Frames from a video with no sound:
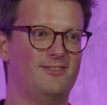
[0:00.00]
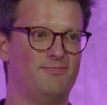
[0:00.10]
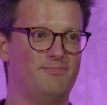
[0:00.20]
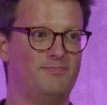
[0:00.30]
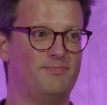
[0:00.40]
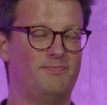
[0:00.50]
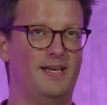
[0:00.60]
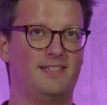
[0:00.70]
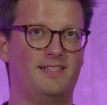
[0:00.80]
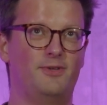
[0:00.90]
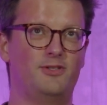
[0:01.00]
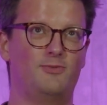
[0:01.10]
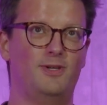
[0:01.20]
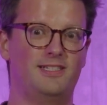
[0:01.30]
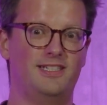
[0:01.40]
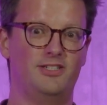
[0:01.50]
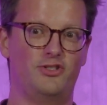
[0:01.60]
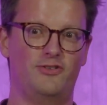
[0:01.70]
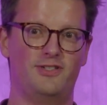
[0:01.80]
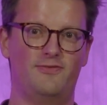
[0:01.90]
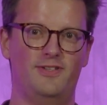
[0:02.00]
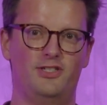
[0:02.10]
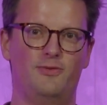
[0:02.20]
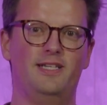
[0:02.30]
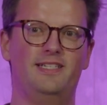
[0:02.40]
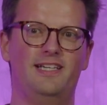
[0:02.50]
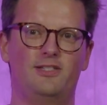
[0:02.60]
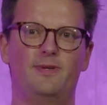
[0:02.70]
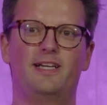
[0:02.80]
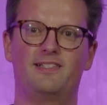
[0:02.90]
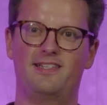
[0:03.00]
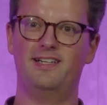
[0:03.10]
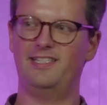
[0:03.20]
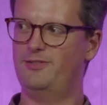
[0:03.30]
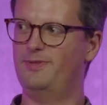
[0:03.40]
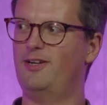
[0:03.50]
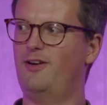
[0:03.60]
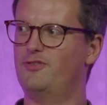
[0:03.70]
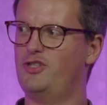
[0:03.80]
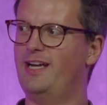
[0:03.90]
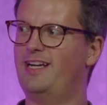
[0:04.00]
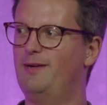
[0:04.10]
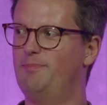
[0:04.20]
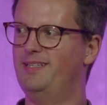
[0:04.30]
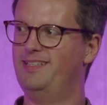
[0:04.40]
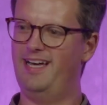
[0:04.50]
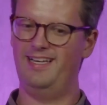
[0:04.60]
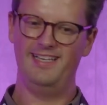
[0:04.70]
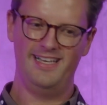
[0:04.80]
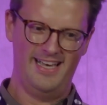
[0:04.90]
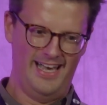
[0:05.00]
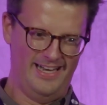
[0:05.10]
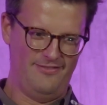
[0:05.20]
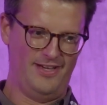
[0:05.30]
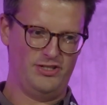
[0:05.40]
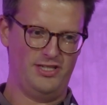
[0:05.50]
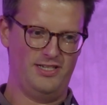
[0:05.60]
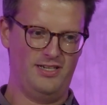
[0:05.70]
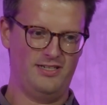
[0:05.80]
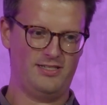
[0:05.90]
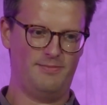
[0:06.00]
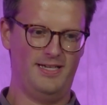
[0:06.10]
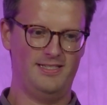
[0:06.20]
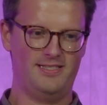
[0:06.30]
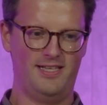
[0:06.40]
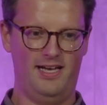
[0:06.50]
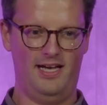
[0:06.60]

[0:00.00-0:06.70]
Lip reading: and being someone who's worked in insurance for 20 years, we could certainly do with a lot of shake-up and innovation in our space.